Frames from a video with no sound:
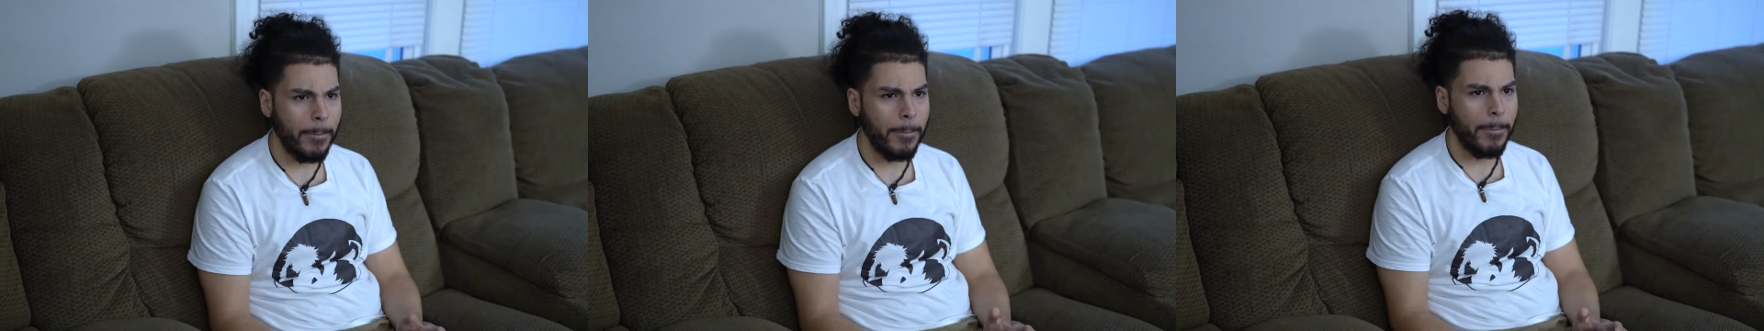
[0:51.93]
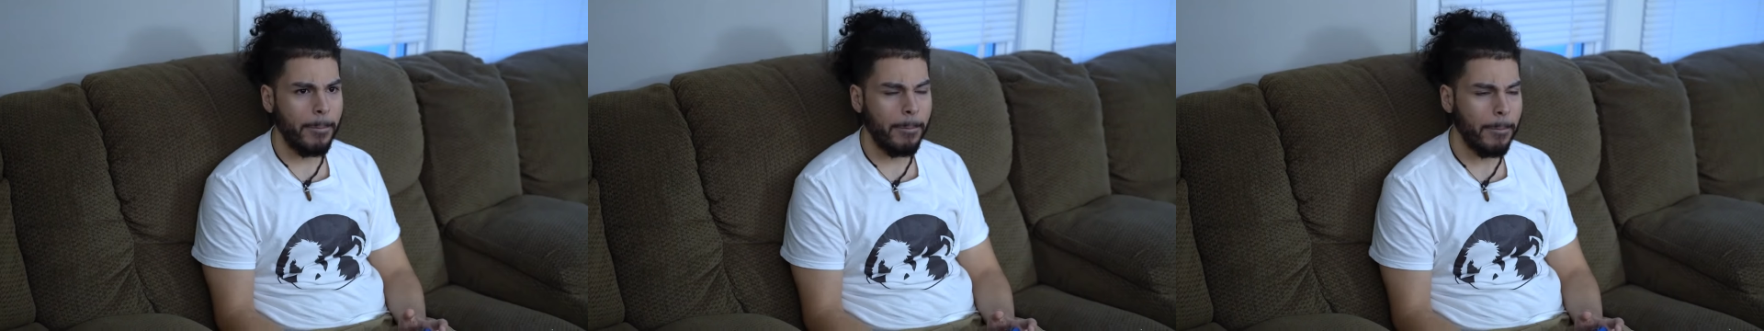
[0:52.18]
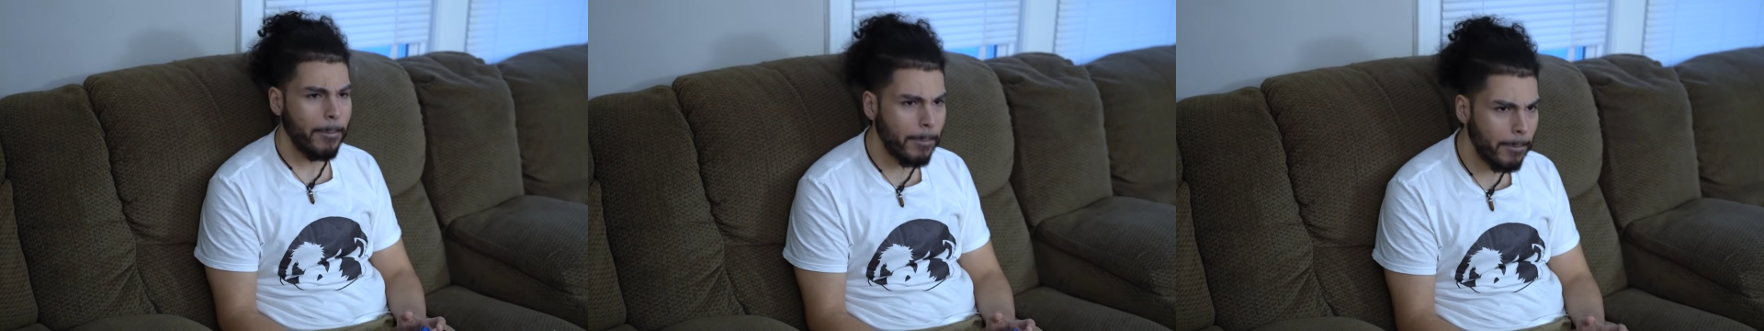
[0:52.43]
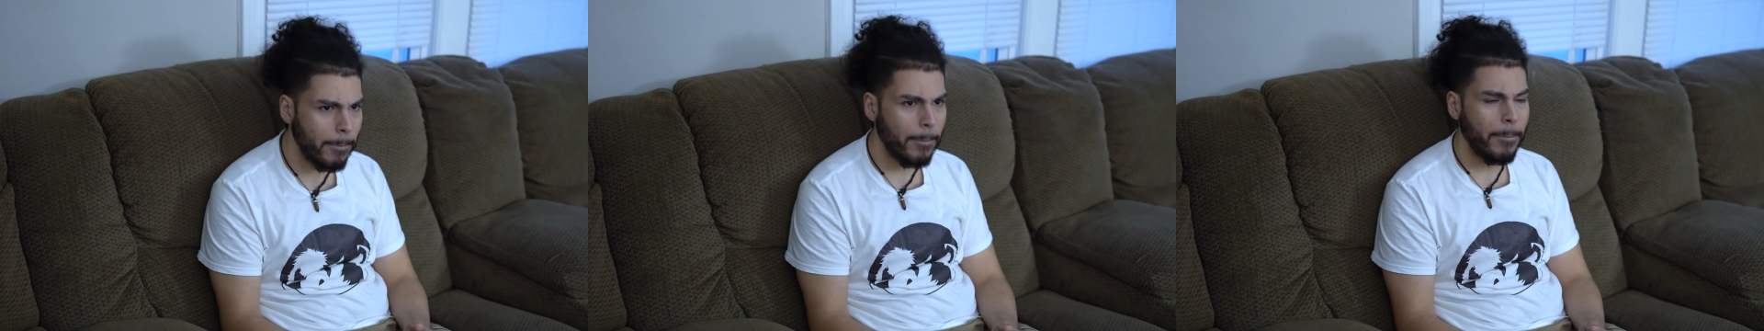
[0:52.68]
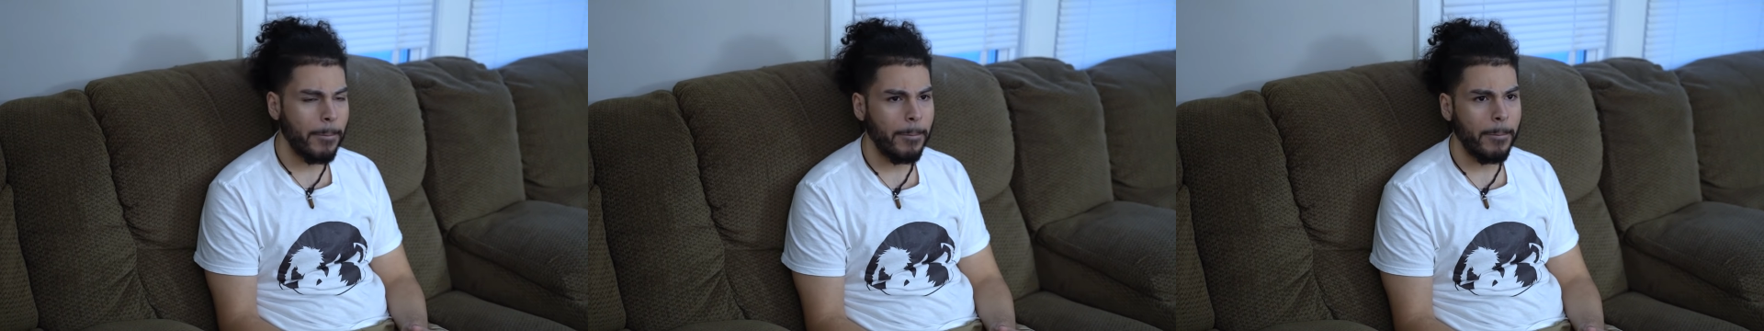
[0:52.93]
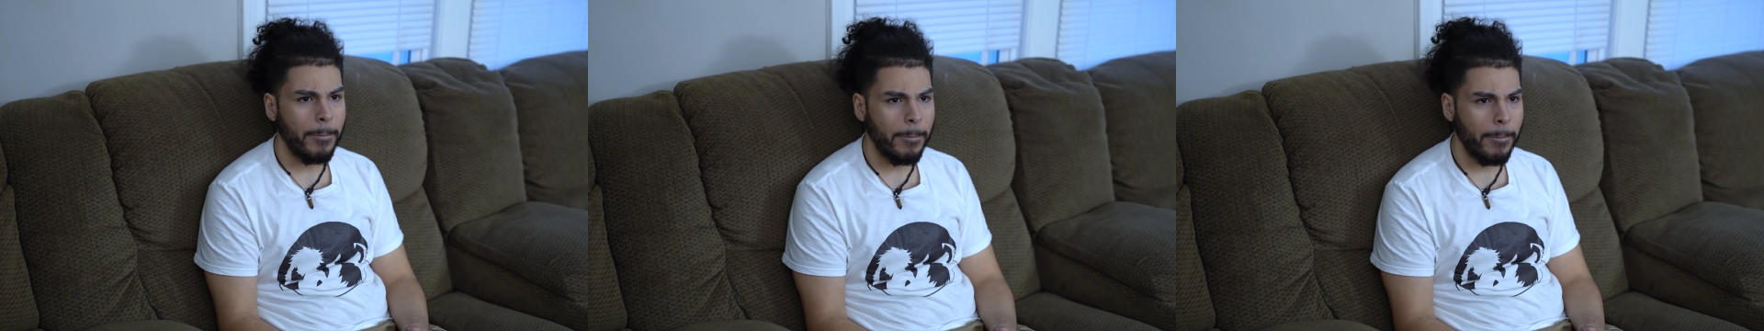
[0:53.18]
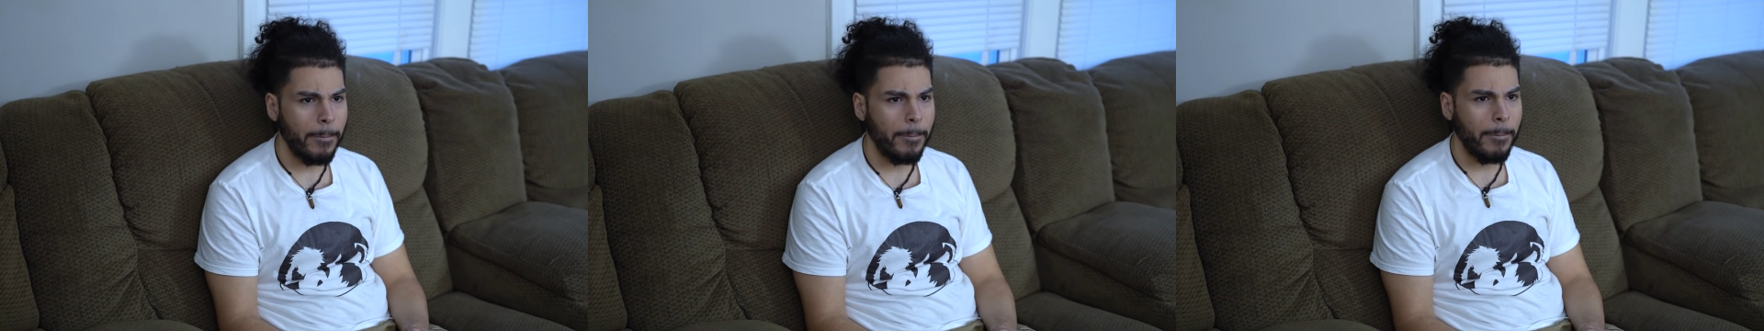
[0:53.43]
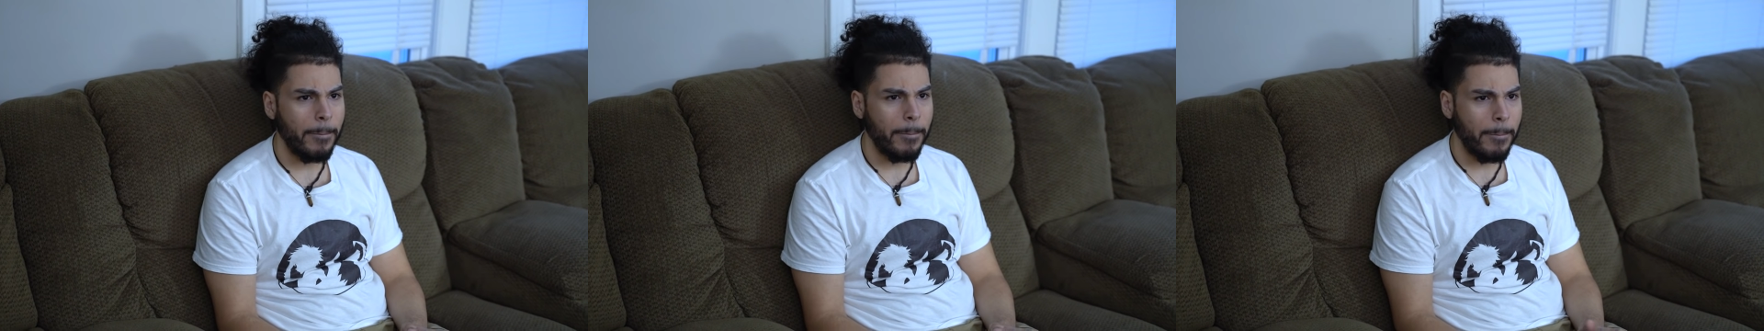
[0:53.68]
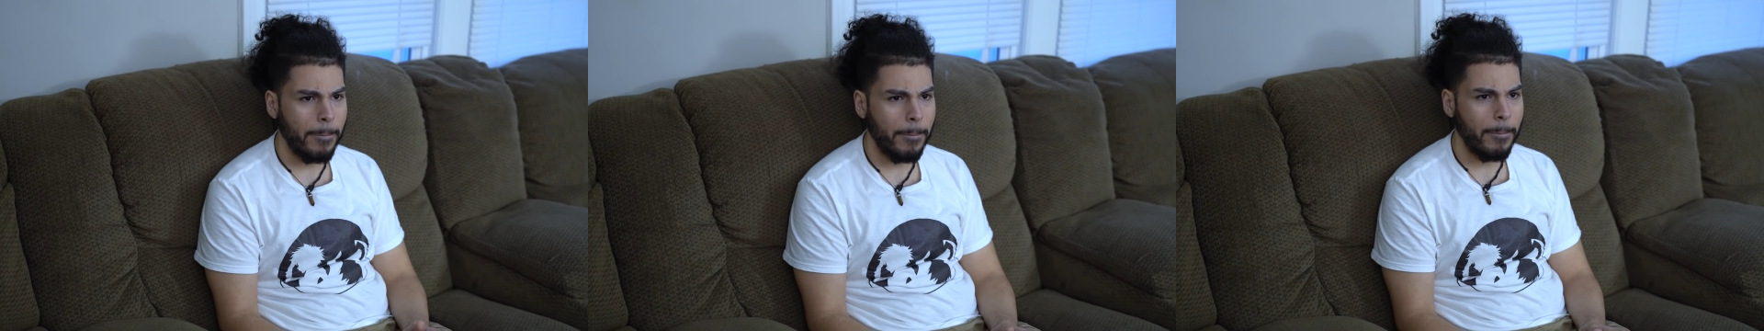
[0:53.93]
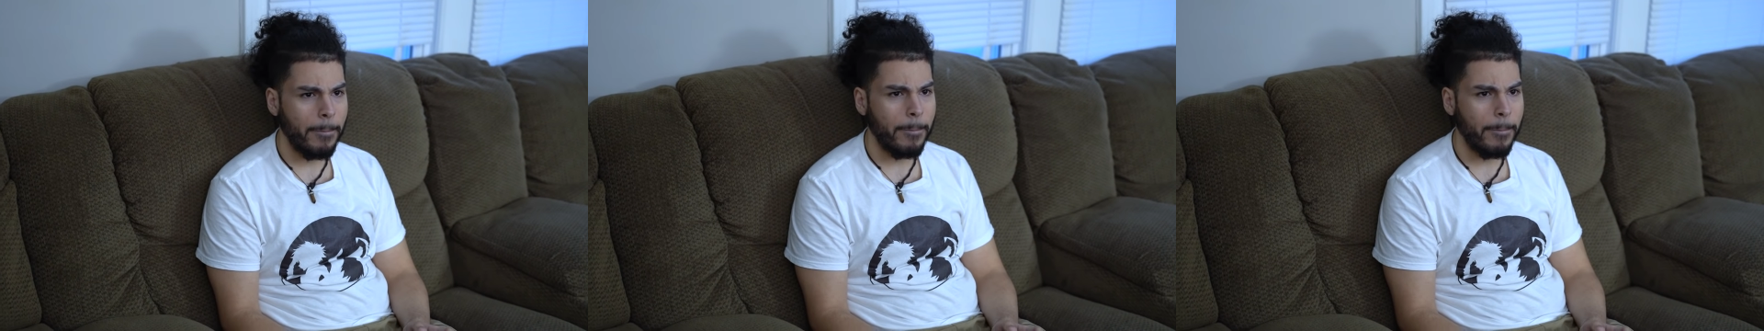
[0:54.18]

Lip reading: (no one is talking)